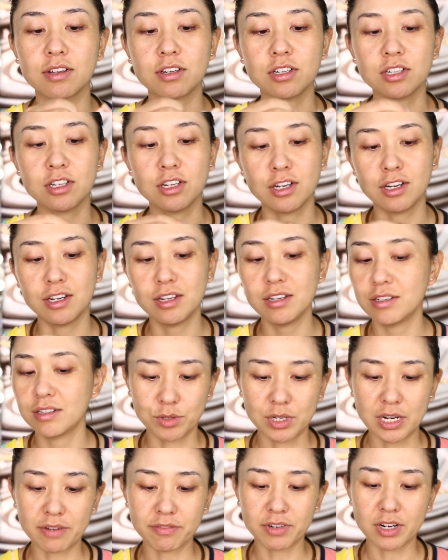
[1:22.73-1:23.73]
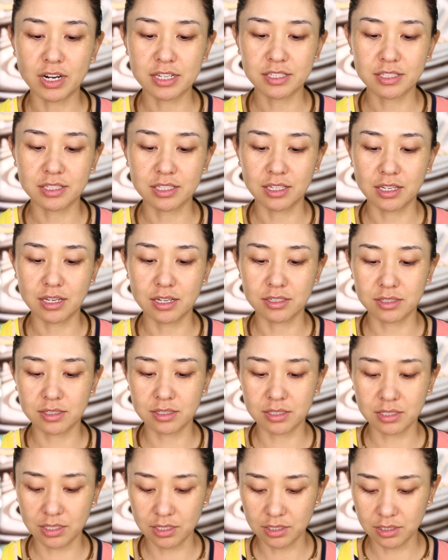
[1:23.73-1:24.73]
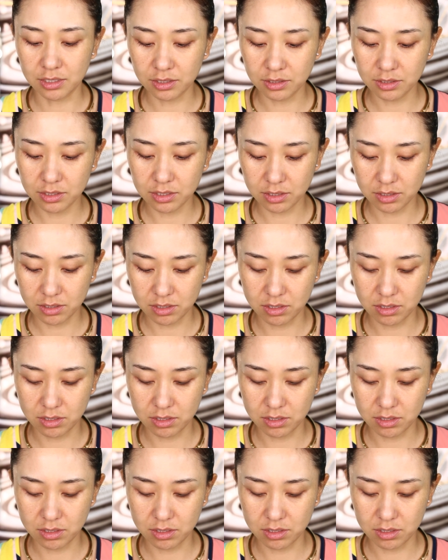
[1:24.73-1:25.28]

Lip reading: Good. Whenever I see a sealed